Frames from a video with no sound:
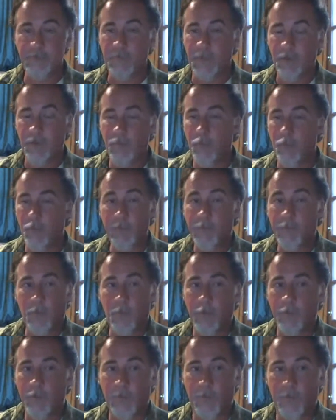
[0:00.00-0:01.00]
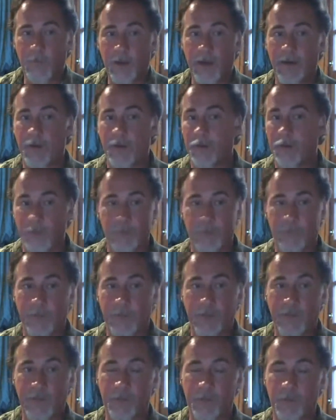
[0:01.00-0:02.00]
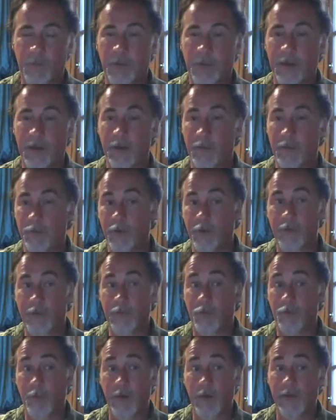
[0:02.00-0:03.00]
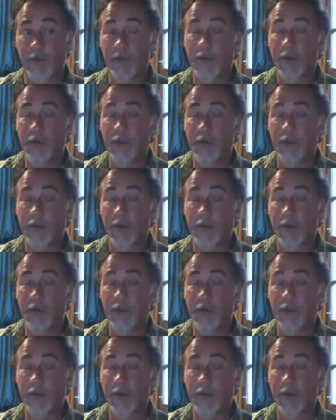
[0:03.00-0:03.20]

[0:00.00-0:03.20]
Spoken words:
$140 for panels, $150 for panels, $120.